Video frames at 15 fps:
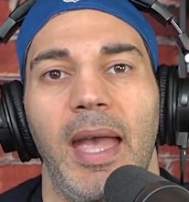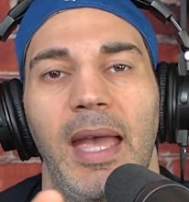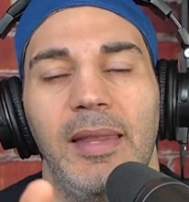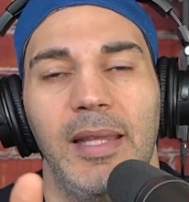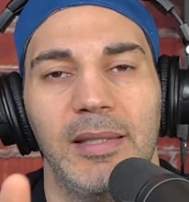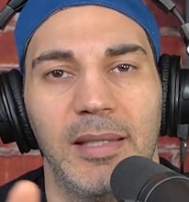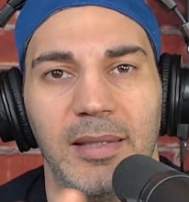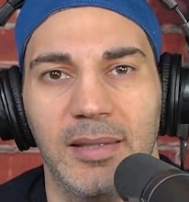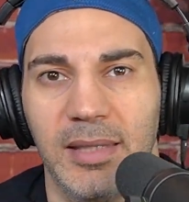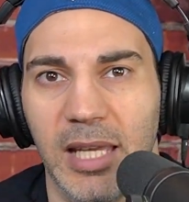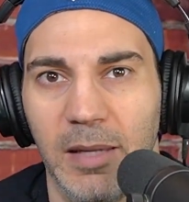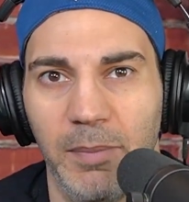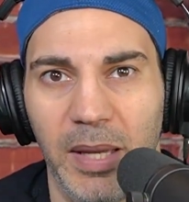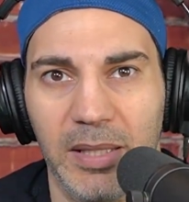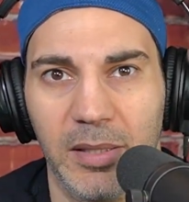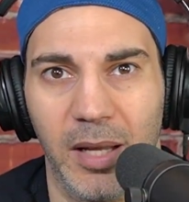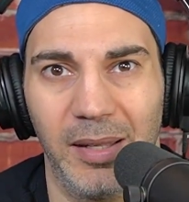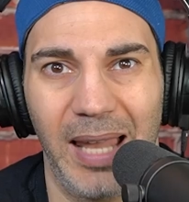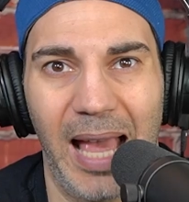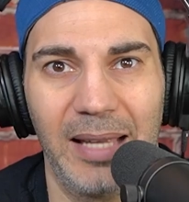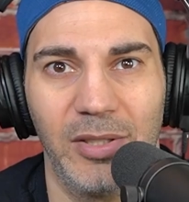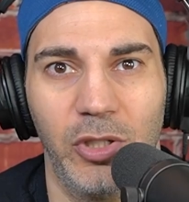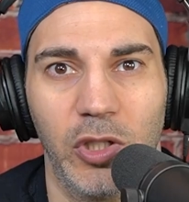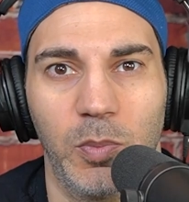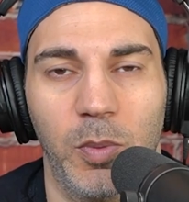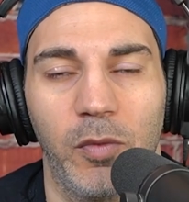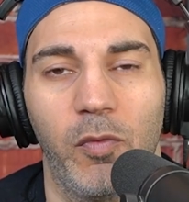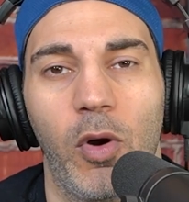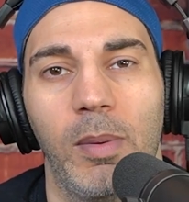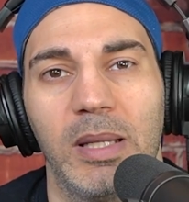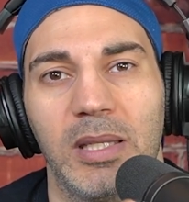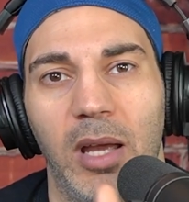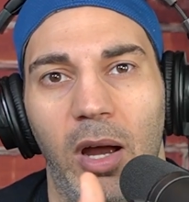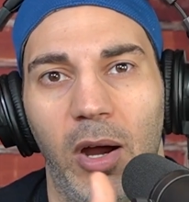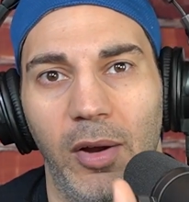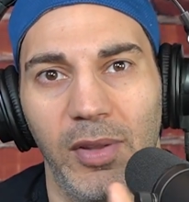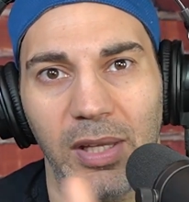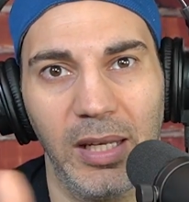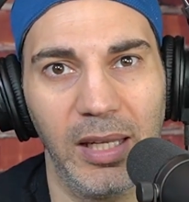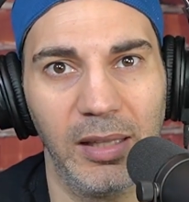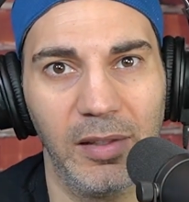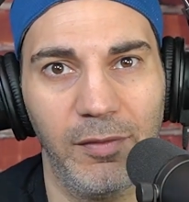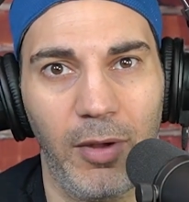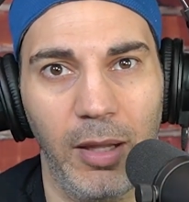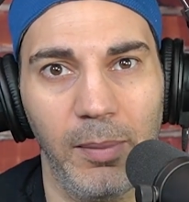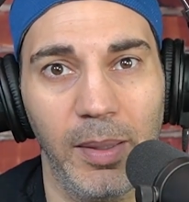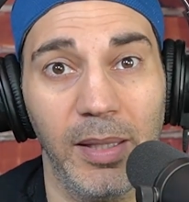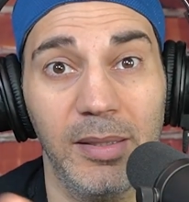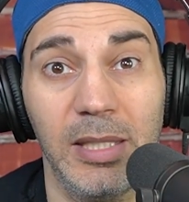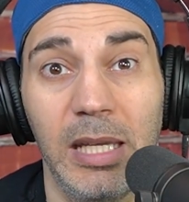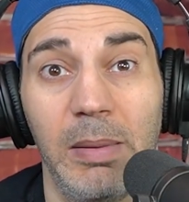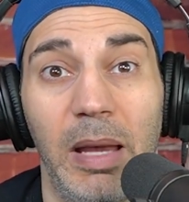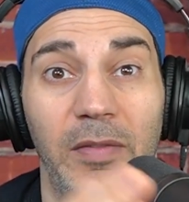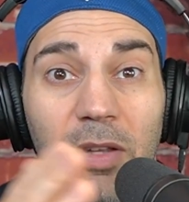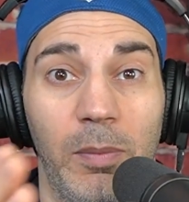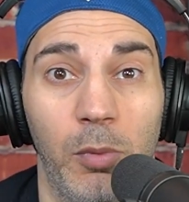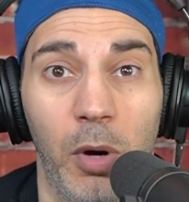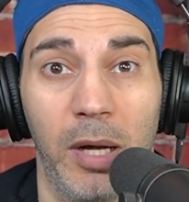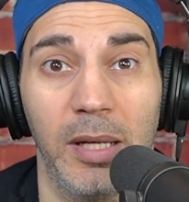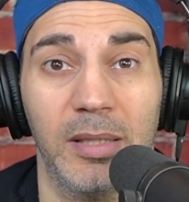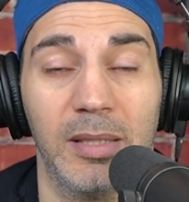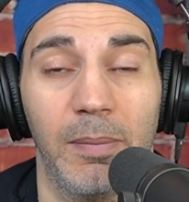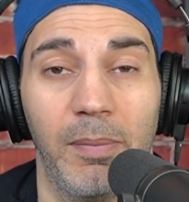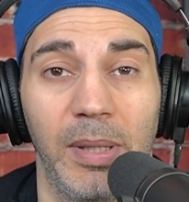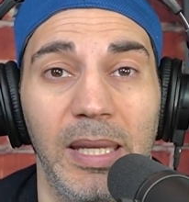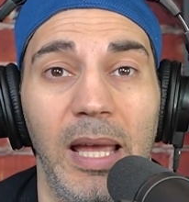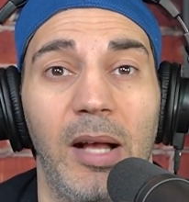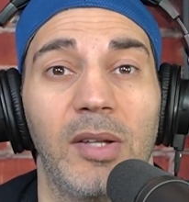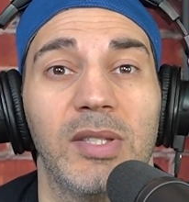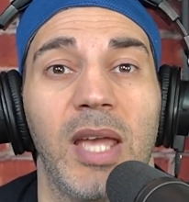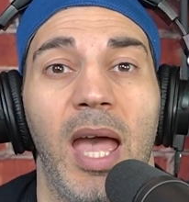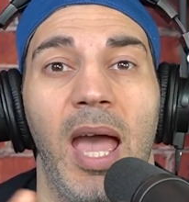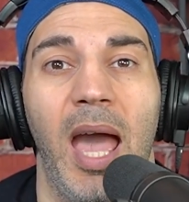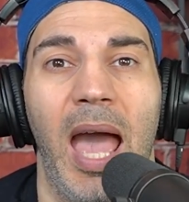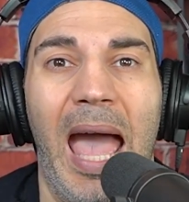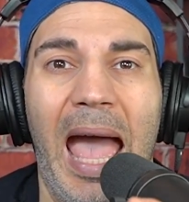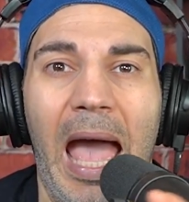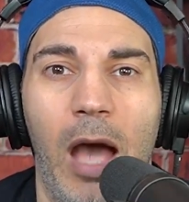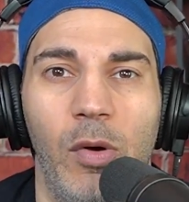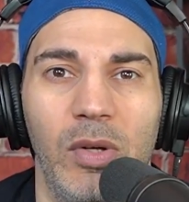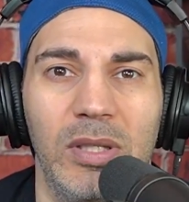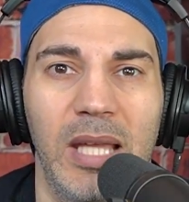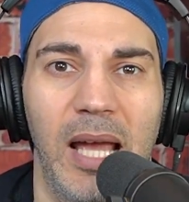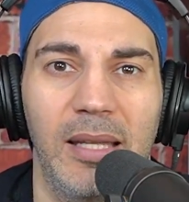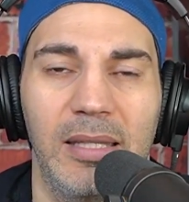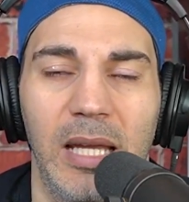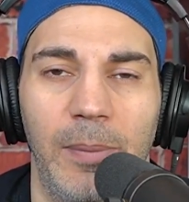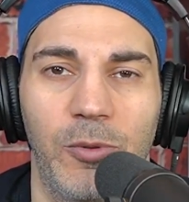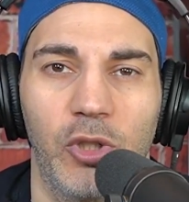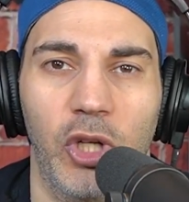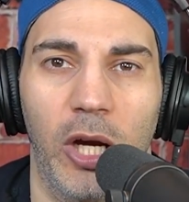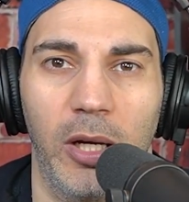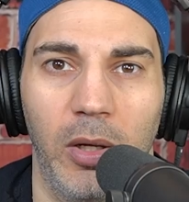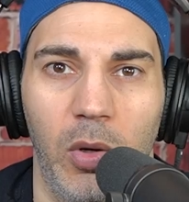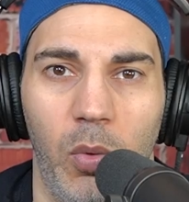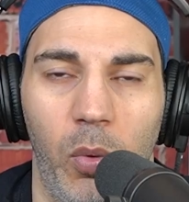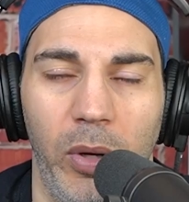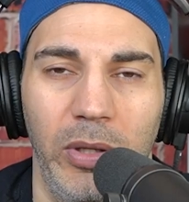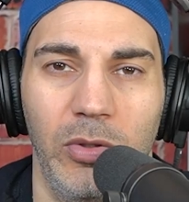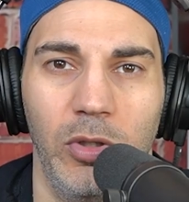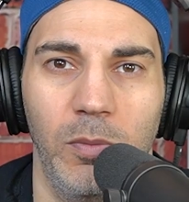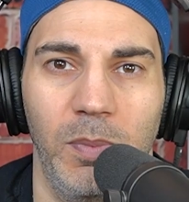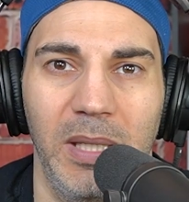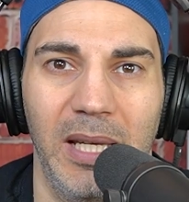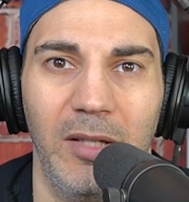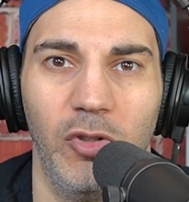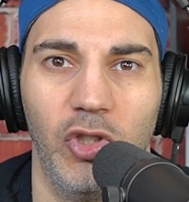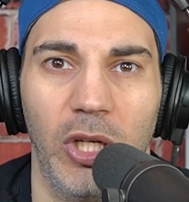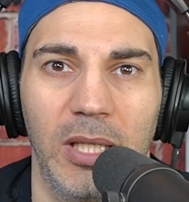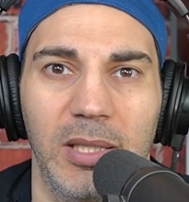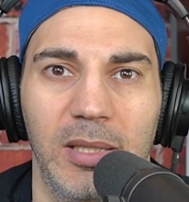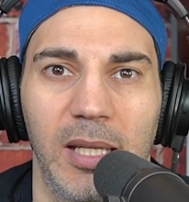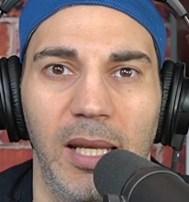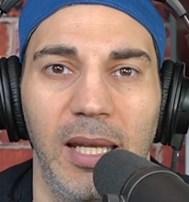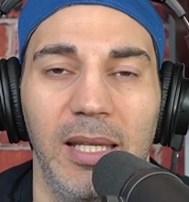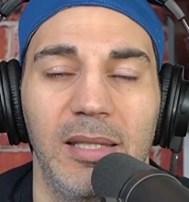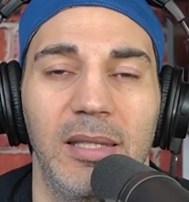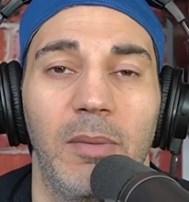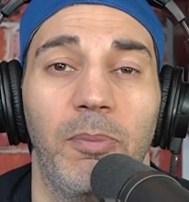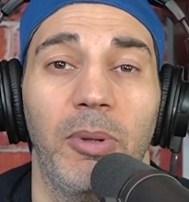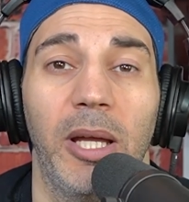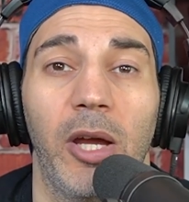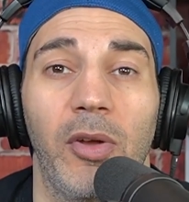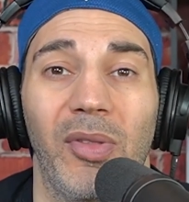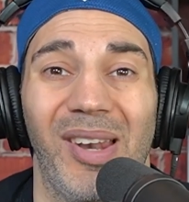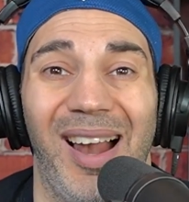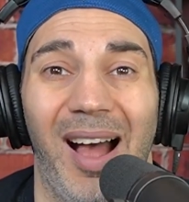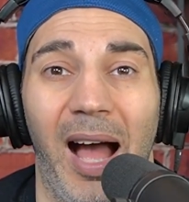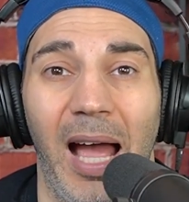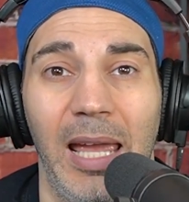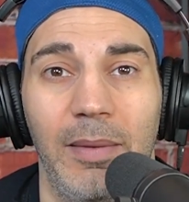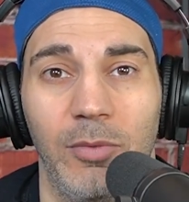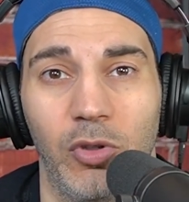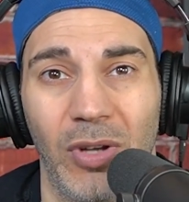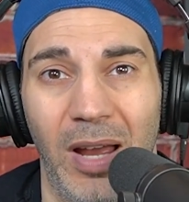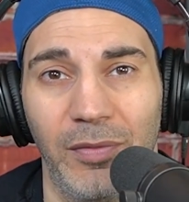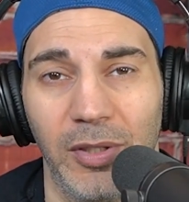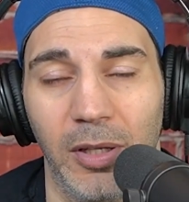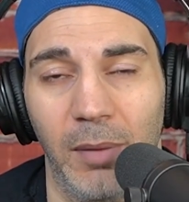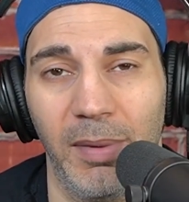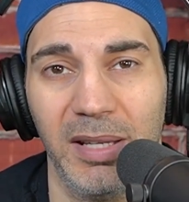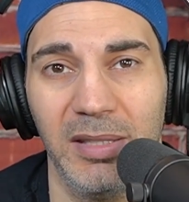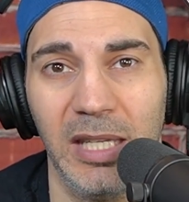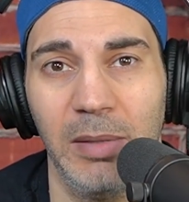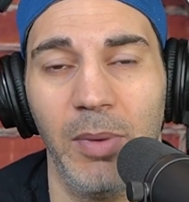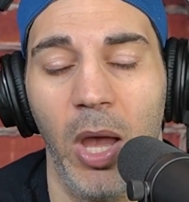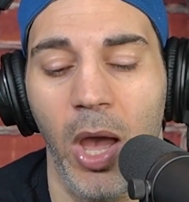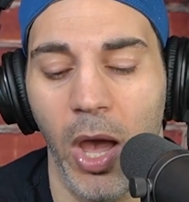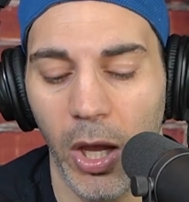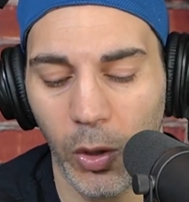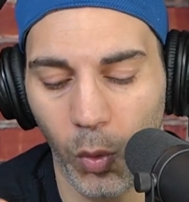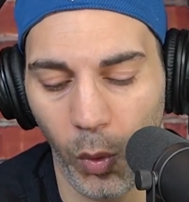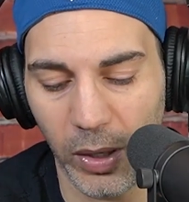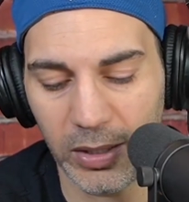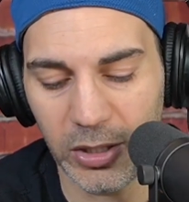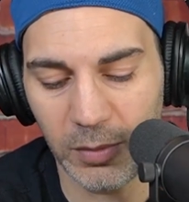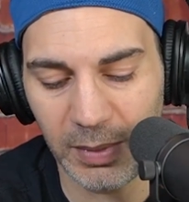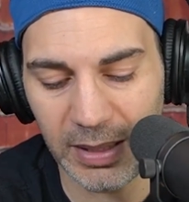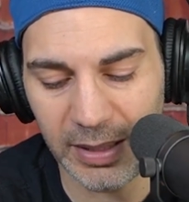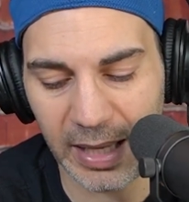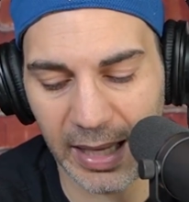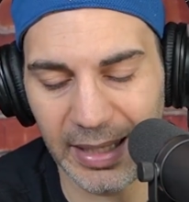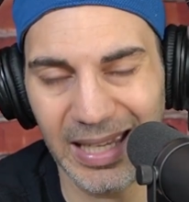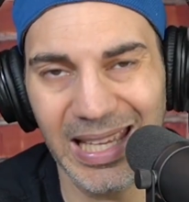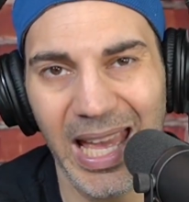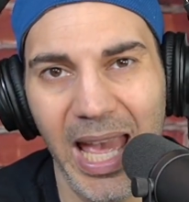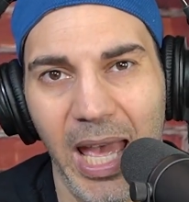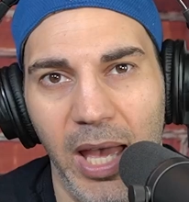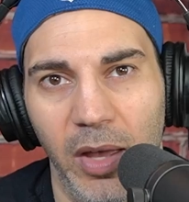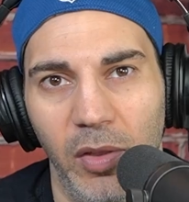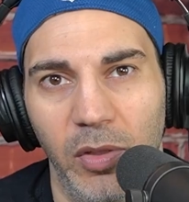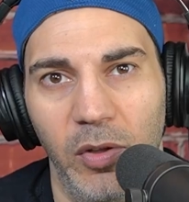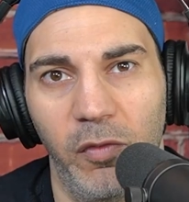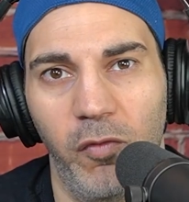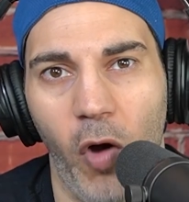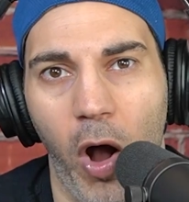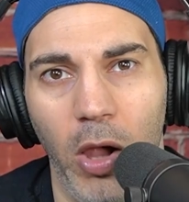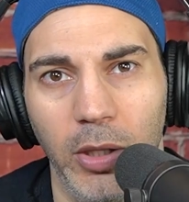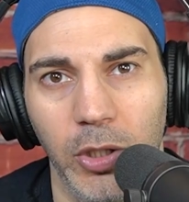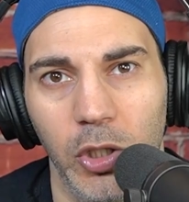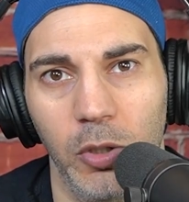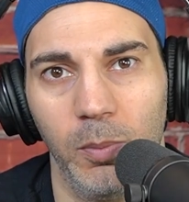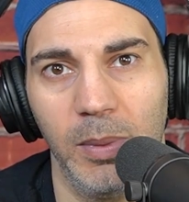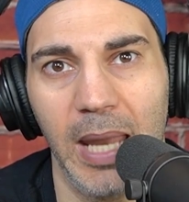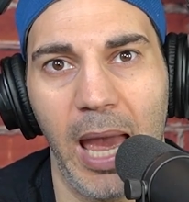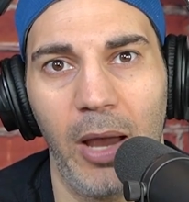And this is seen based on last year's performance. Are they going to get the volume on that team? Have they brought in somebody else? How is that depth chart going to be adjusted? Is the player that I am drafting on my team going to be getting the volume?